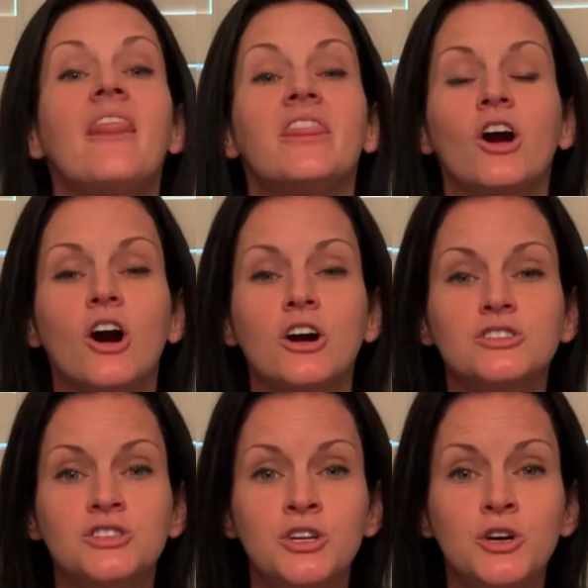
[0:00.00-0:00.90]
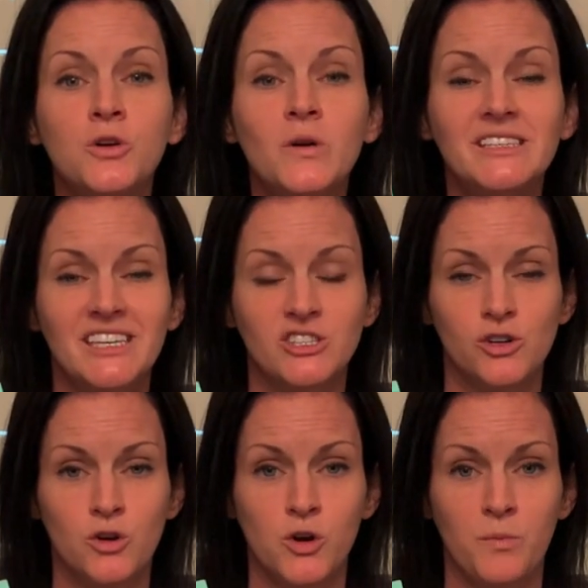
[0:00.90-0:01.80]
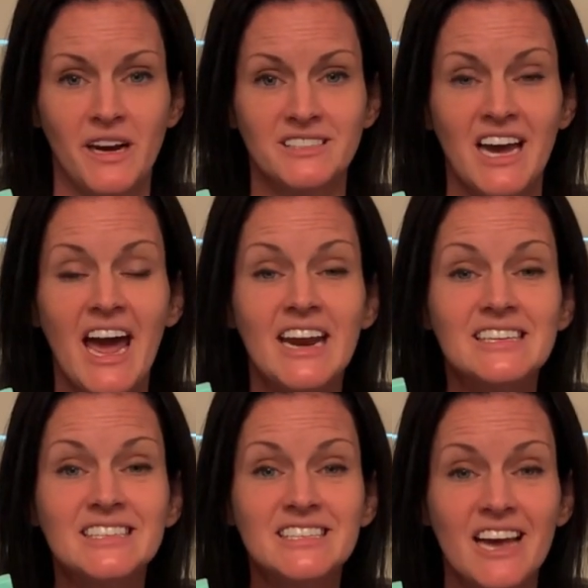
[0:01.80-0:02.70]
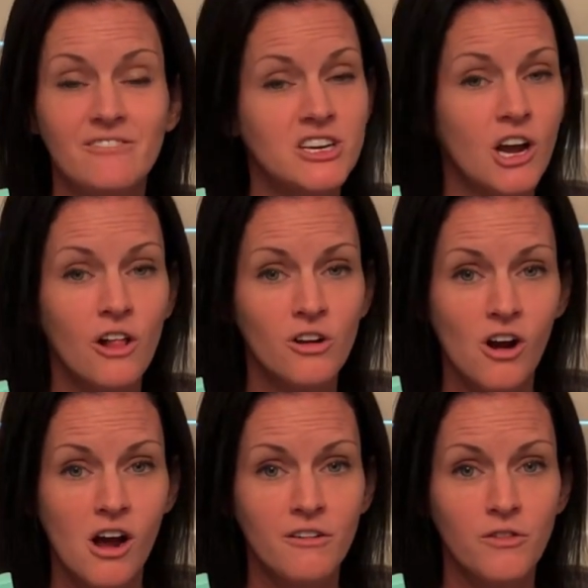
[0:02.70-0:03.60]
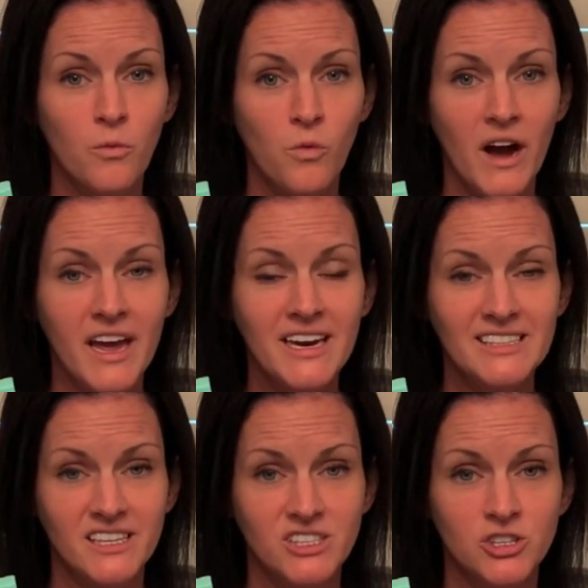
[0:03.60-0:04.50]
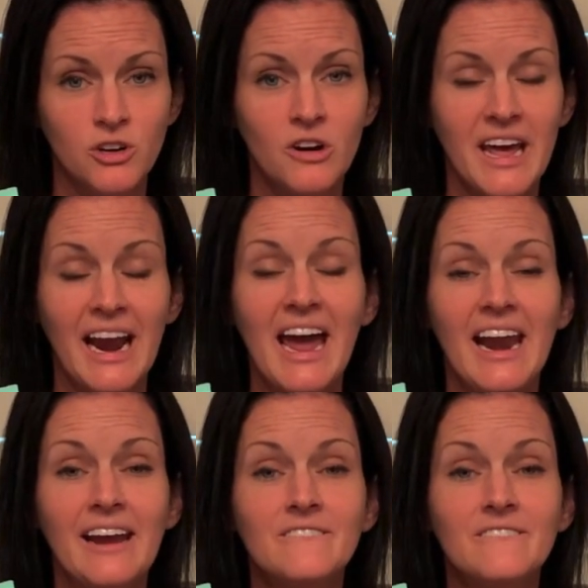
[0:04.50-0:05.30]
There are 2 digital coupons. I had a $7 off one digital, and I had a